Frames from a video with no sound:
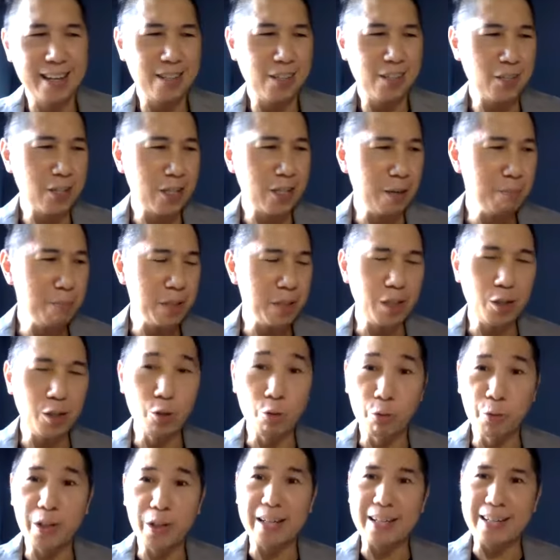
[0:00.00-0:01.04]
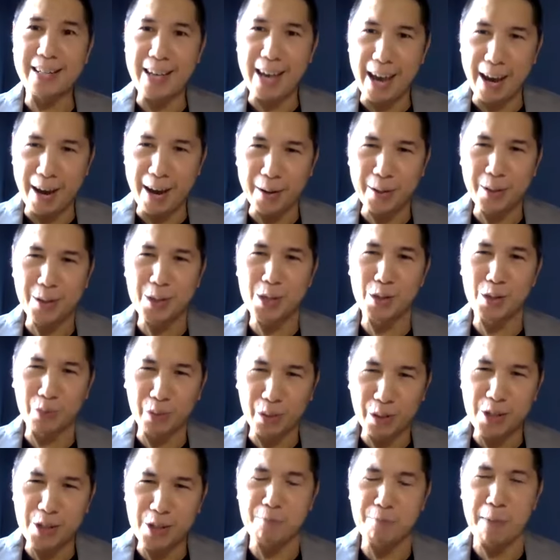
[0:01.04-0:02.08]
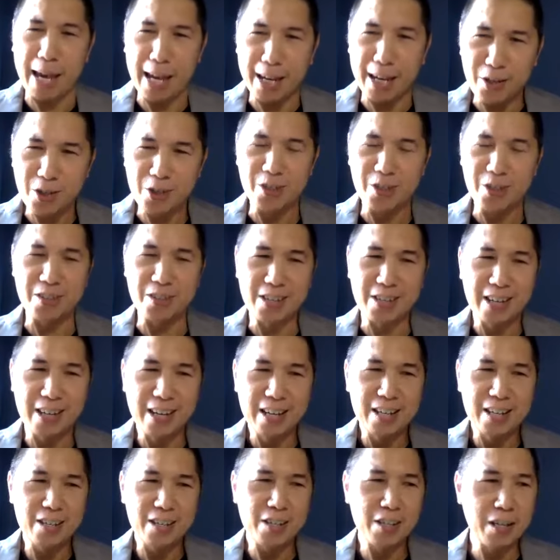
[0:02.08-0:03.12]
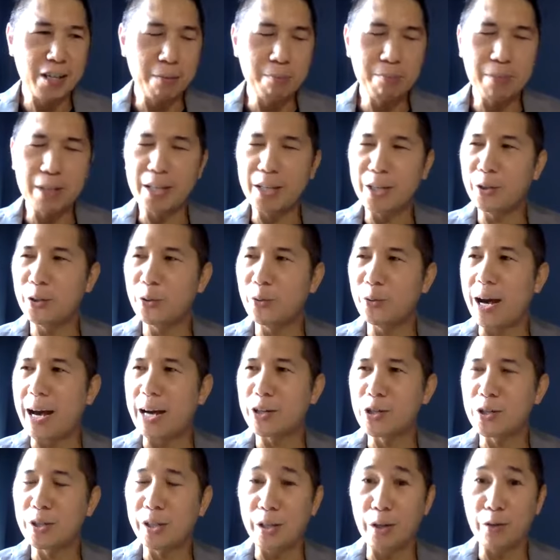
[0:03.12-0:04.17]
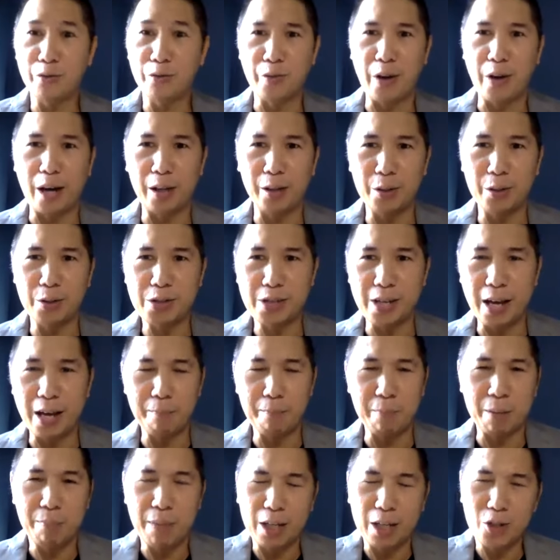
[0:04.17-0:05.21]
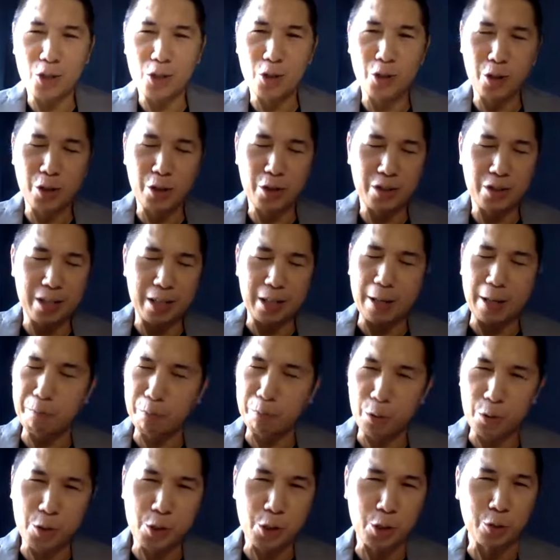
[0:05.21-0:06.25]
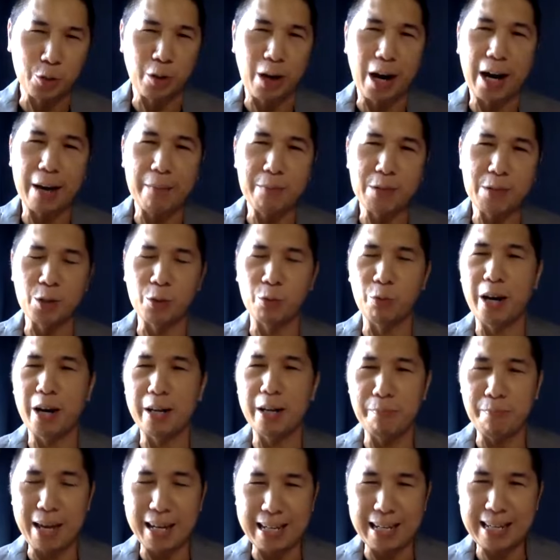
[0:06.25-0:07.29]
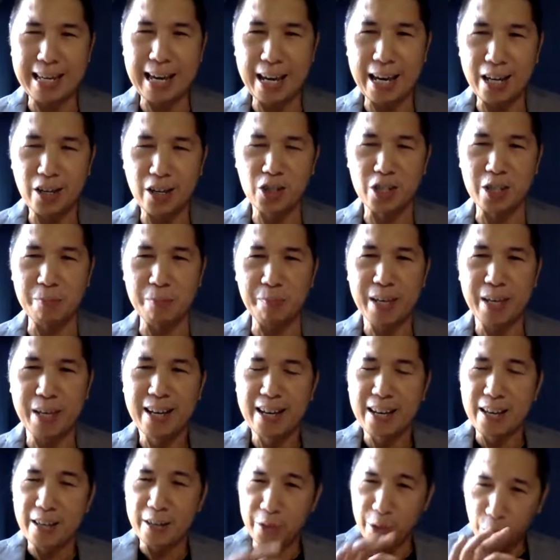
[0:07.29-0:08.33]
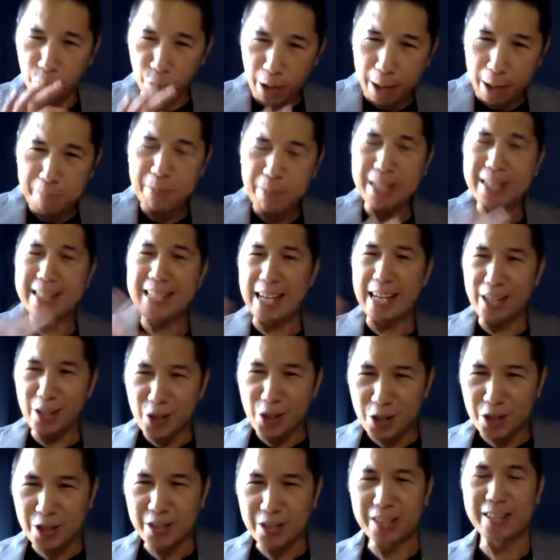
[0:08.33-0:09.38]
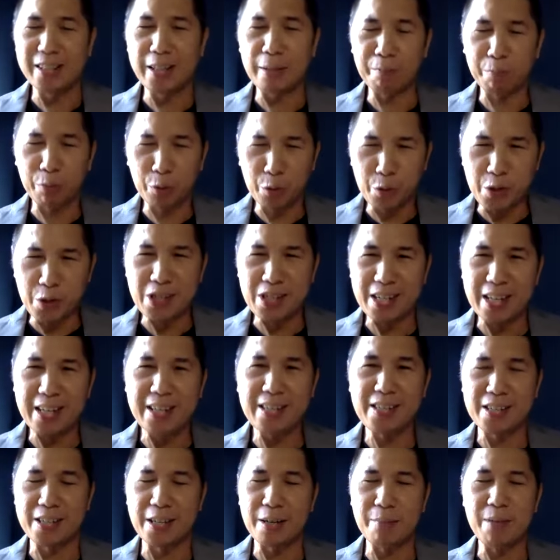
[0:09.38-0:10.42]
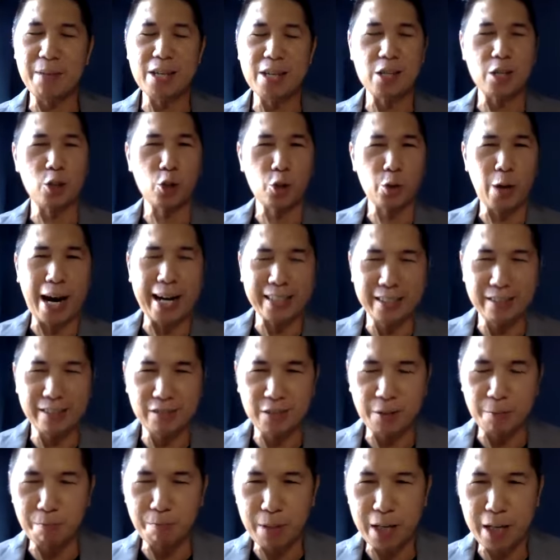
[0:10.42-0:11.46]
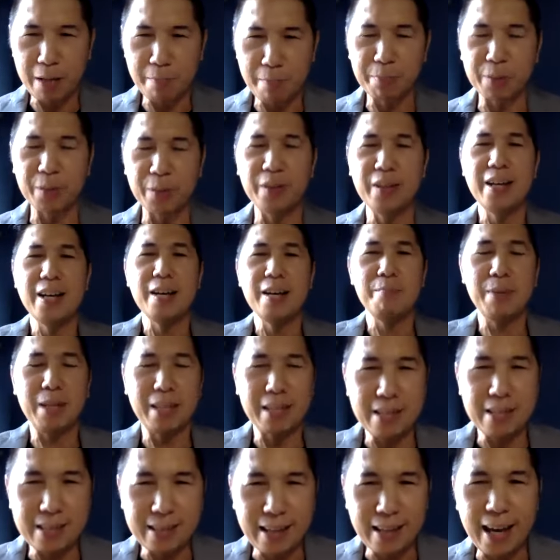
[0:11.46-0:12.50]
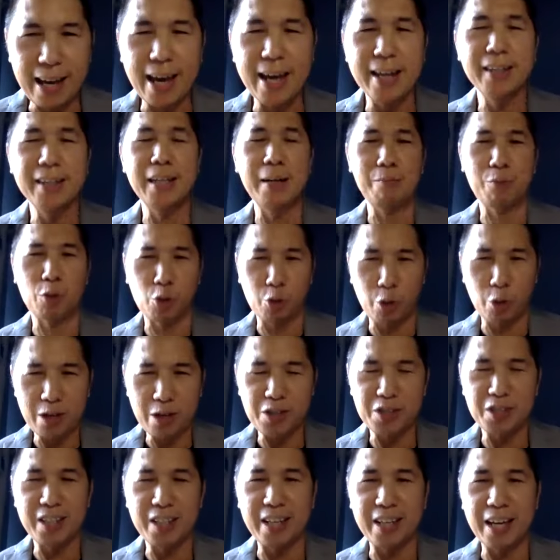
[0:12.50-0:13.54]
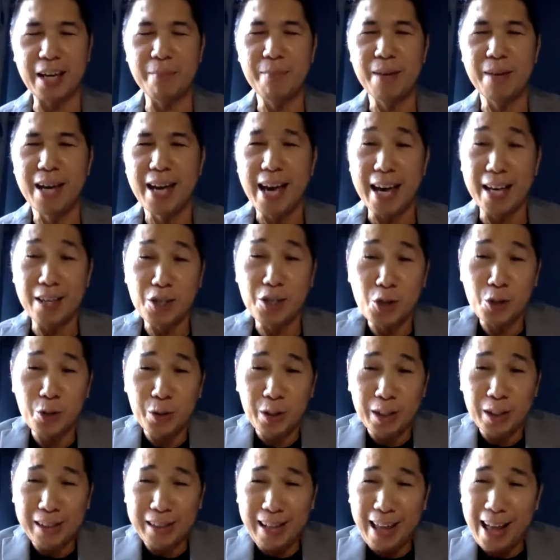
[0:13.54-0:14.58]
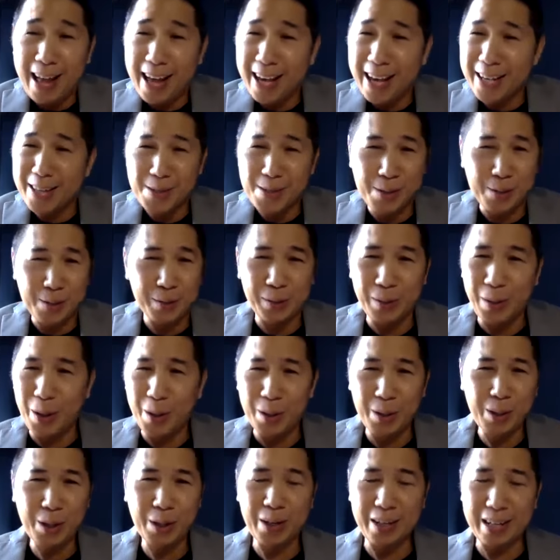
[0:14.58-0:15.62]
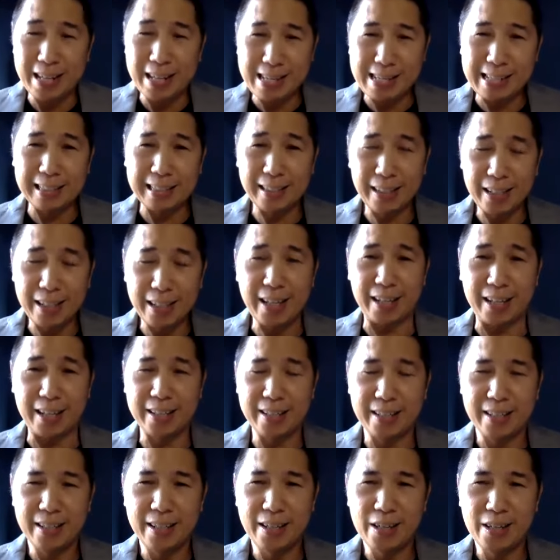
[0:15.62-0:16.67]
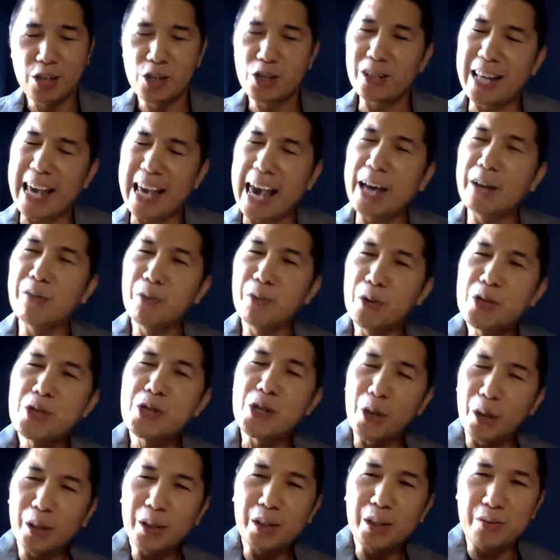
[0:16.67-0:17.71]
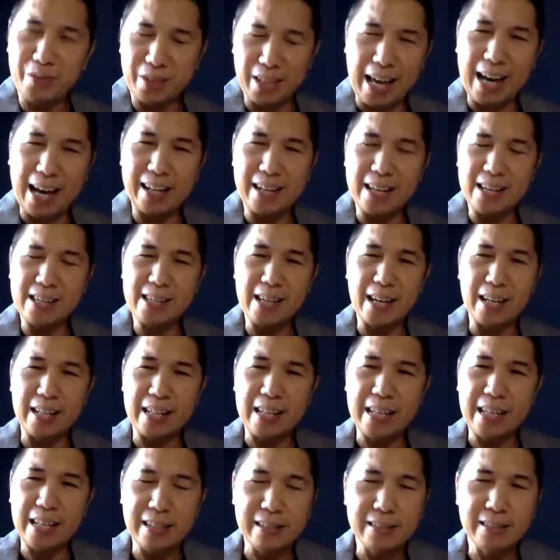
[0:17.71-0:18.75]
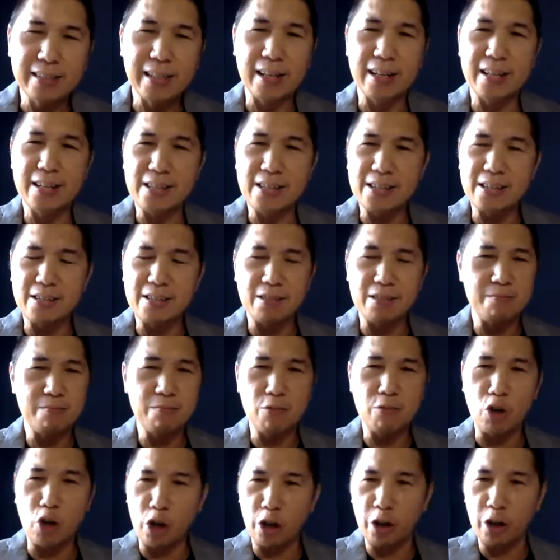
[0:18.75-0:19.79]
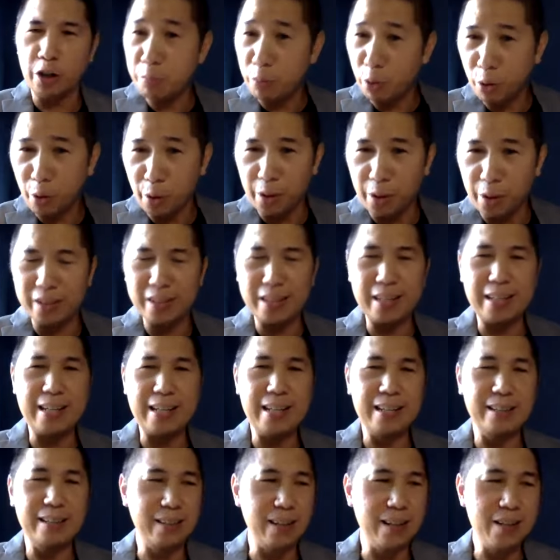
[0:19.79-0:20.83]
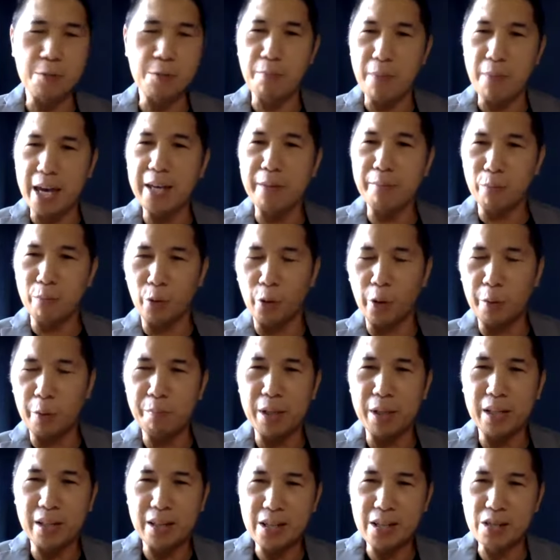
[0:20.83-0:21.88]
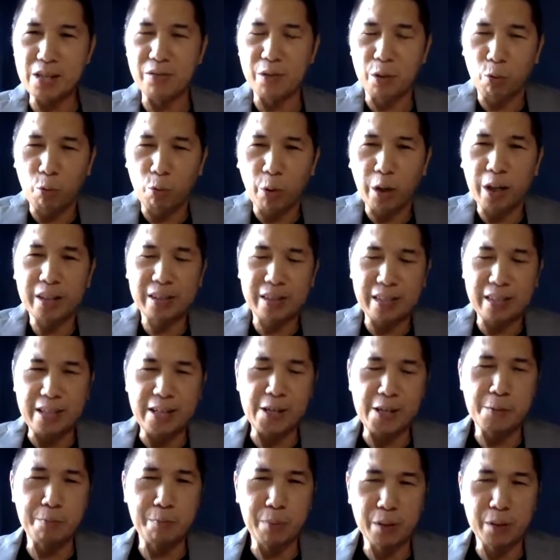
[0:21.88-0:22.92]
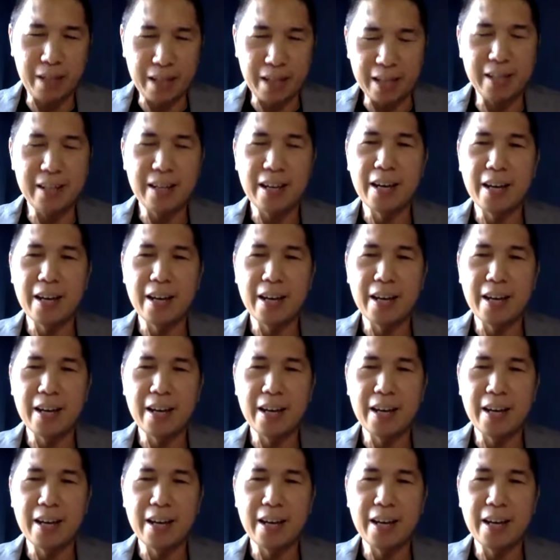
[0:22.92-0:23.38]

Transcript: somebody who really cares for his patients, somebody who actually follows up and makes sure that he prescribes the right medication, the reputation that precedes him is attracted to people because they end up trusting him. And so the lines are longer in his clinic. So the end result of that is that he does earn more, that he does make more because of the work that he's put in,